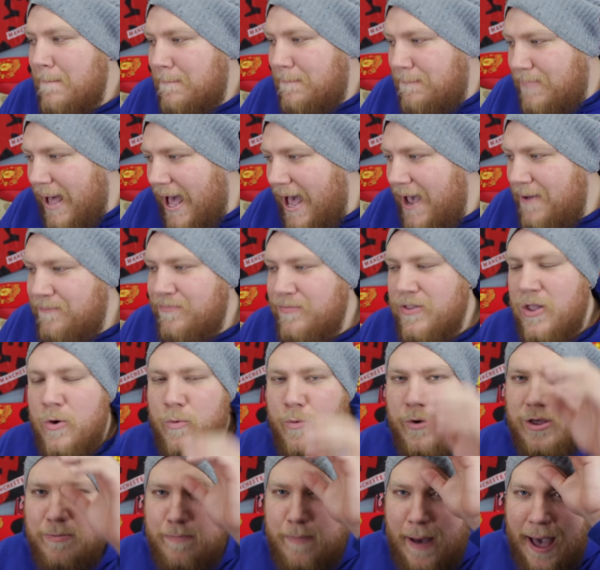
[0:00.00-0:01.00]
But
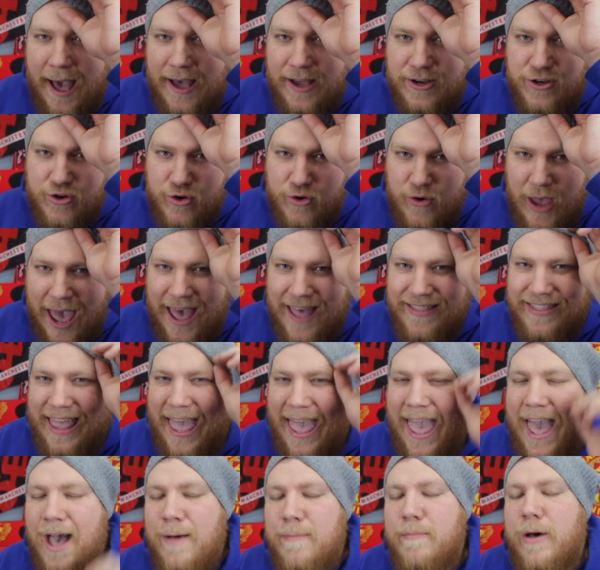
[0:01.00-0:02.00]
with Pardew at
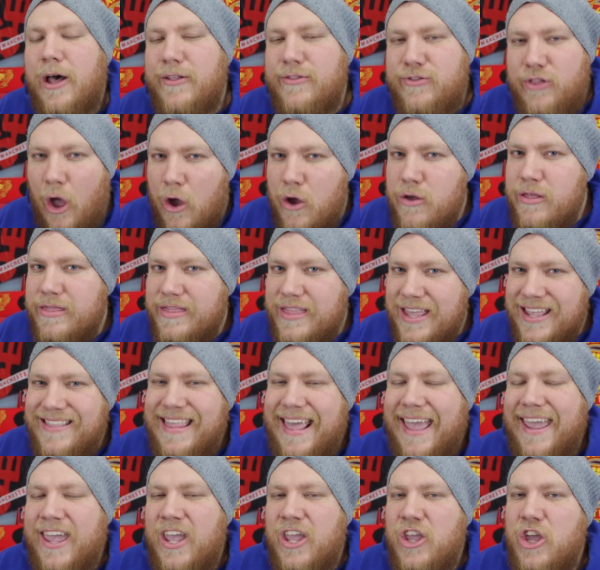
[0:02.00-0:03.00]
the helm, I don't think
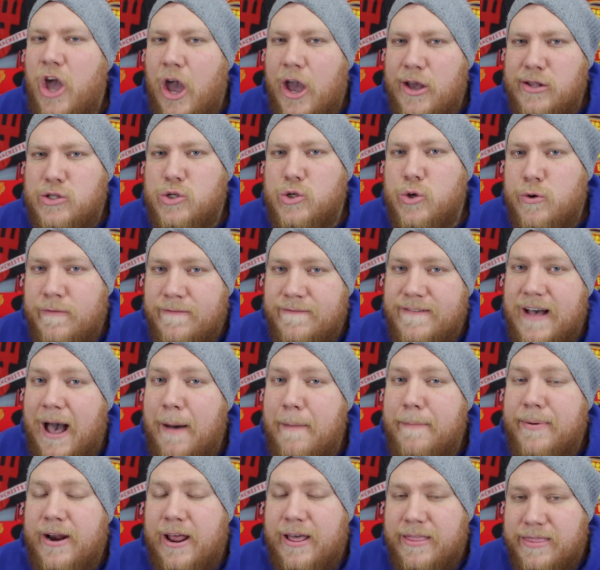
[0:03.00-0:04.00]
they can go too
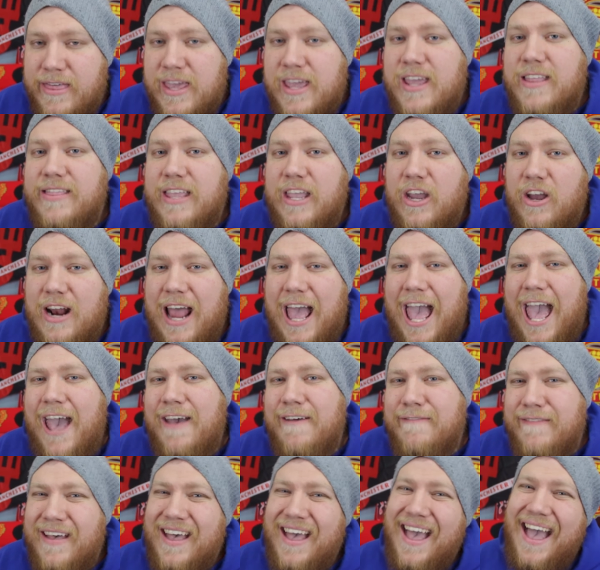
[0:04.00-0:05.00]
far. But I think they're going to
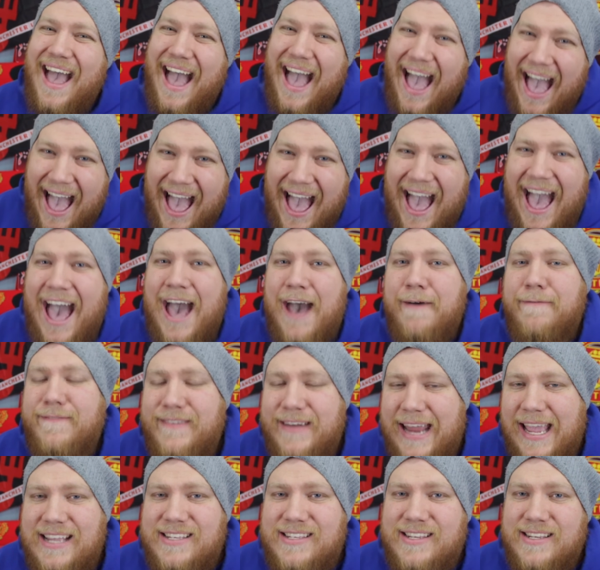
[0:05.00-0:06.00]
have a
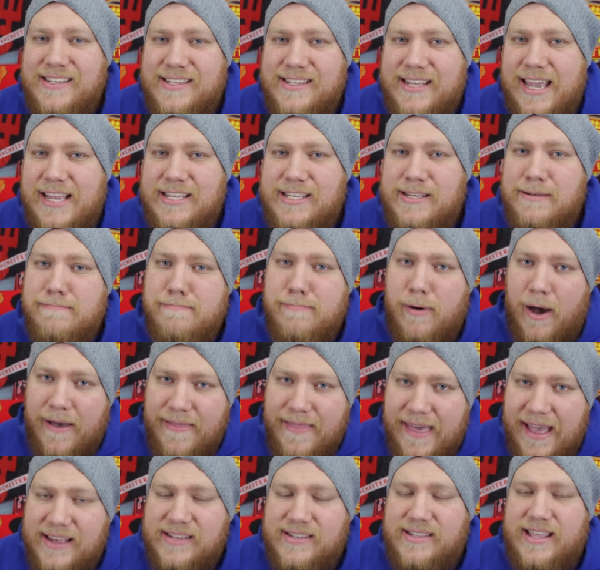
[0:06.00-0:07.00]
half-decent season by
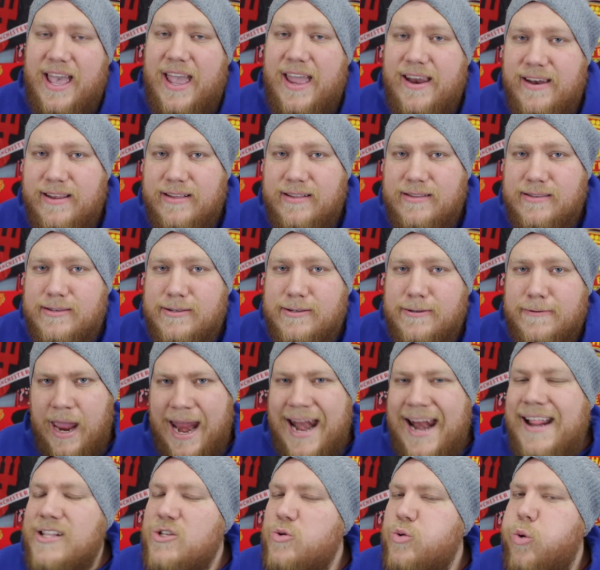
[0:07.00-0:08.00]
their standards.
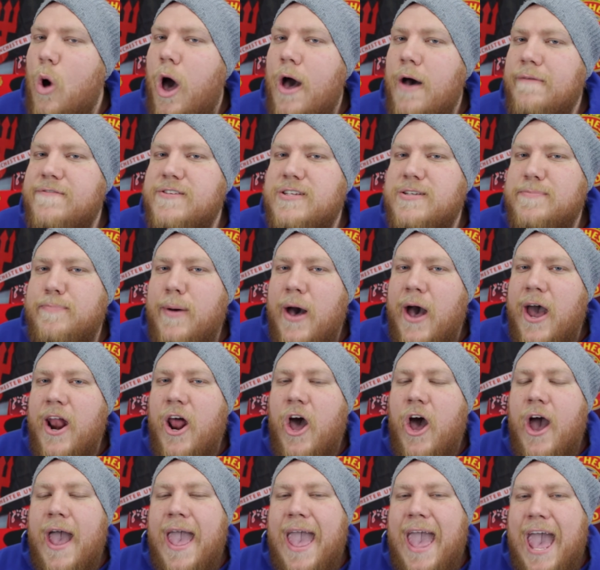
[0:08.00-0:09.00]
And in 12th spot,
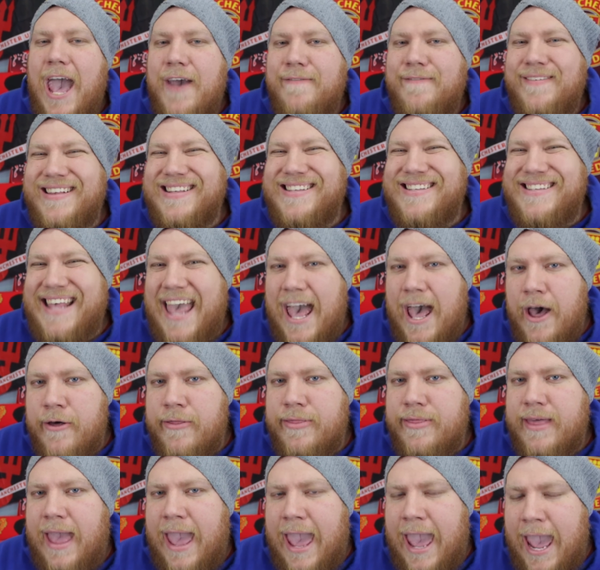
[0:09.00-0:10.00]
I have
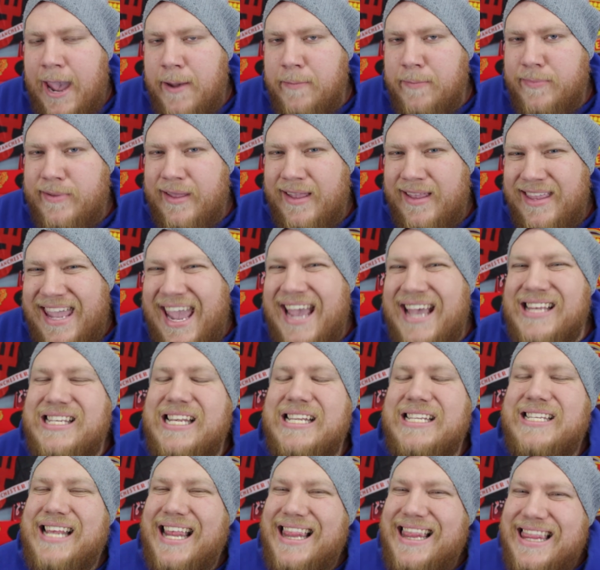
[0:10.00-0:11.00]
Southampton. Yes,
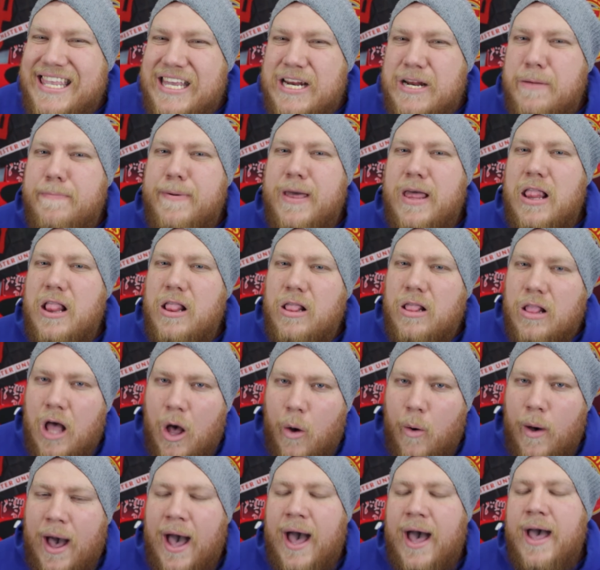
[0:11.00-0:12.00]
it's a little bit
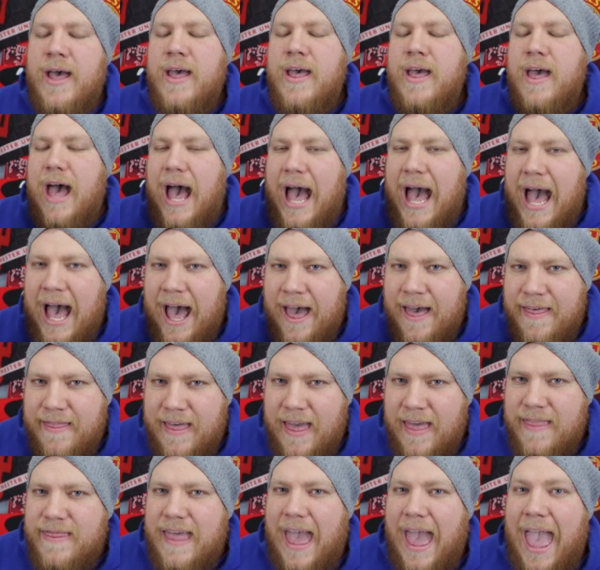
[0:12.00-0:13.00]
lower
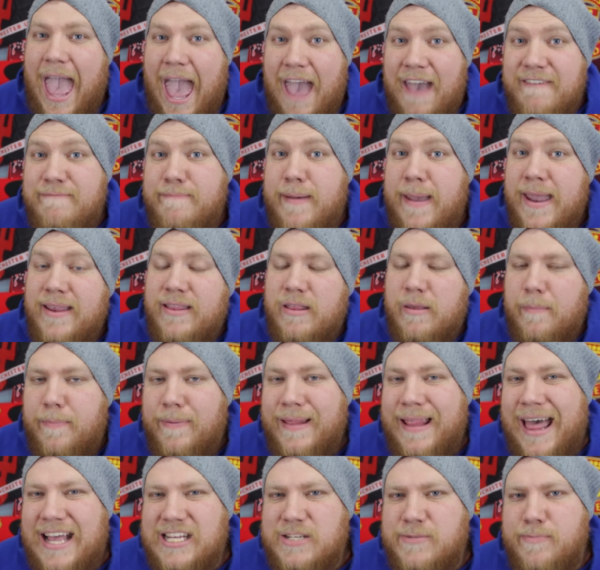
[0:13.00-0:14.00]
than they have been the
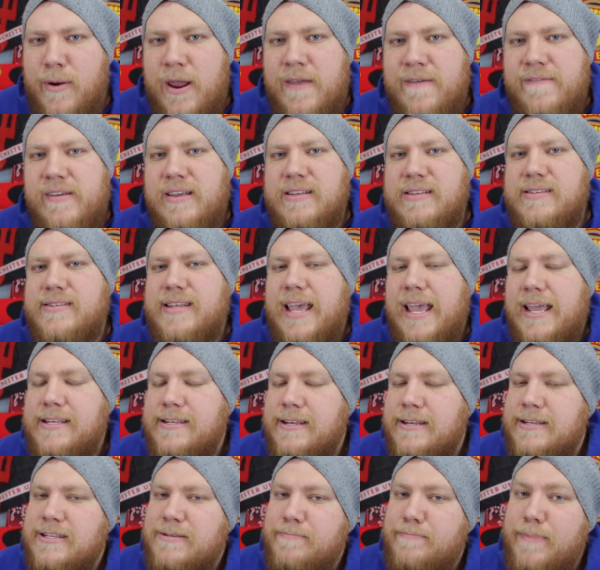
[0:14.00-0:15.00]
last previous
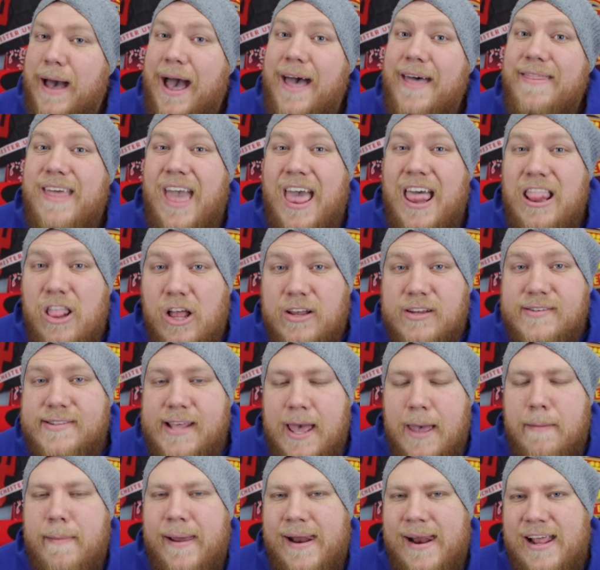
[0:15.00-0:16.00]
seasons, but they lost
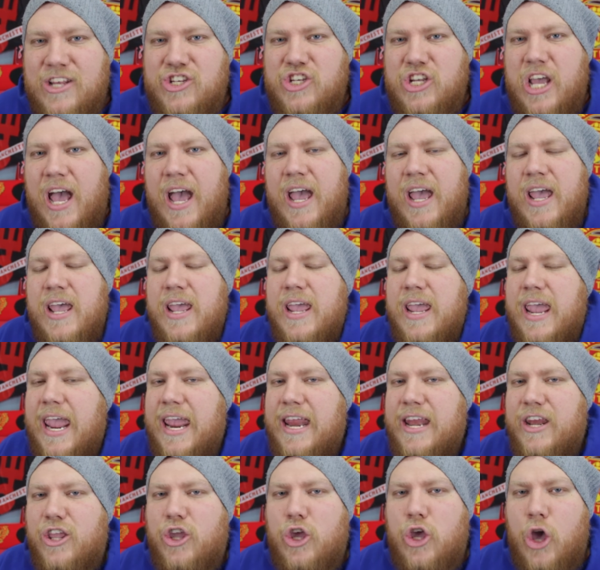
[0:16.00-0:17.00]
their manager
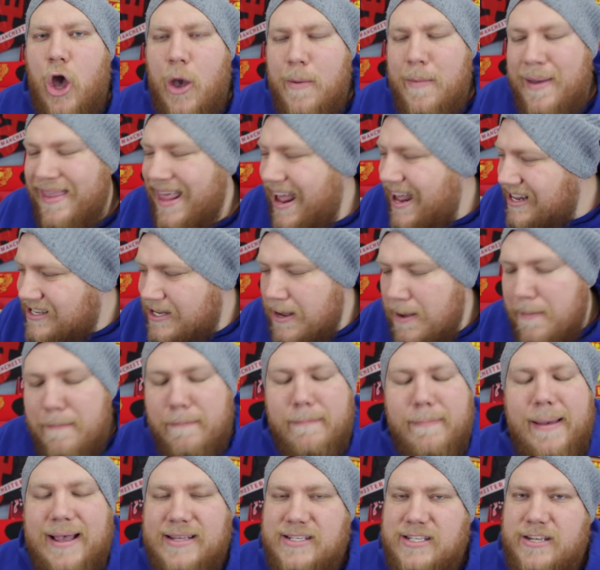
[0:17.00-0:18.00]
in Kermit. That's a
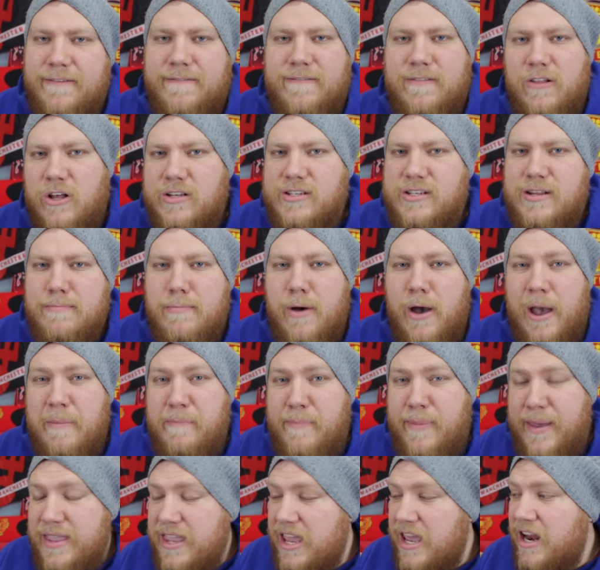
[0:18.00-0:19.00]
massive loss in my
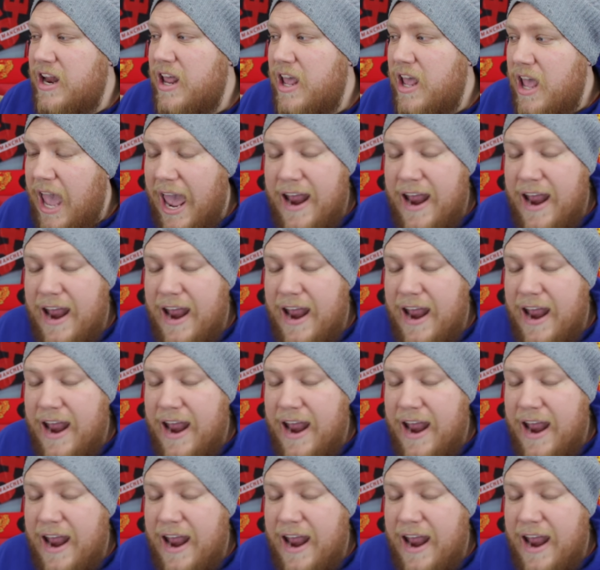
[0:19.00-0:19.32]
opinion.